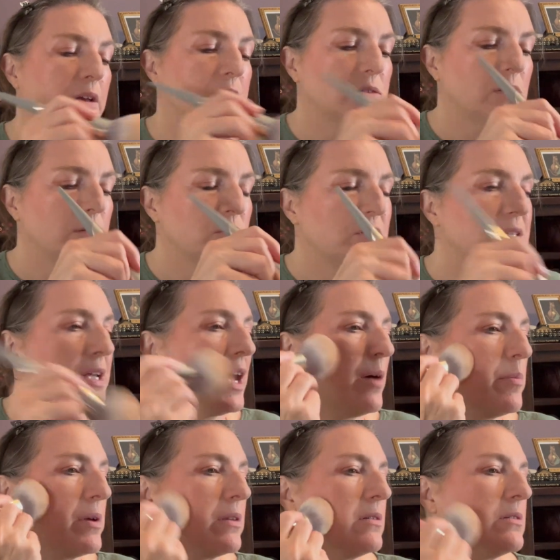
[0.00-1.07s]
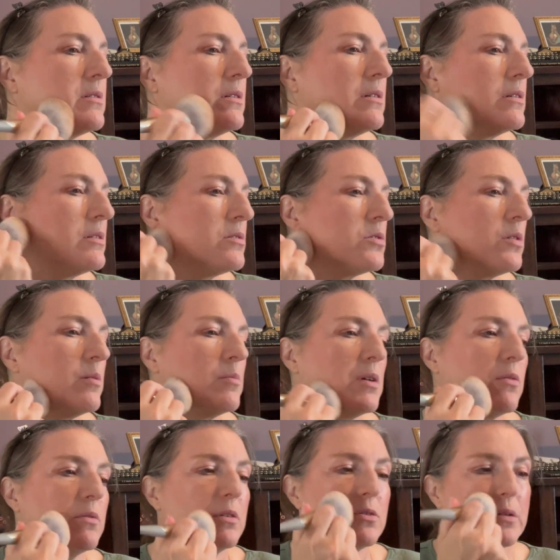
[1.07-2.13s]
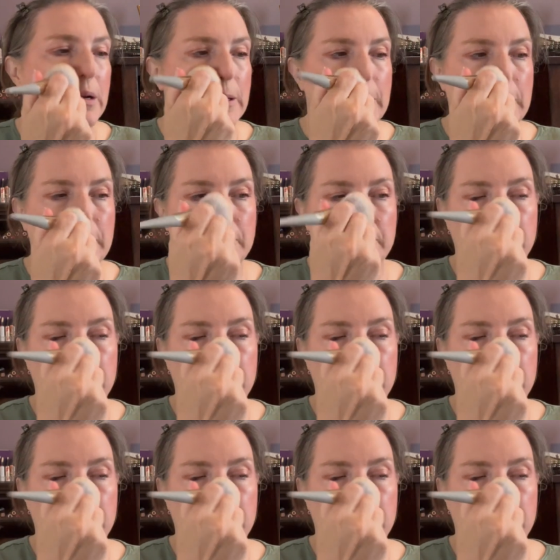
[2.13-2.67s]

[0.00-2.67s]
So I'm just tapping this on, so I'm not really trying to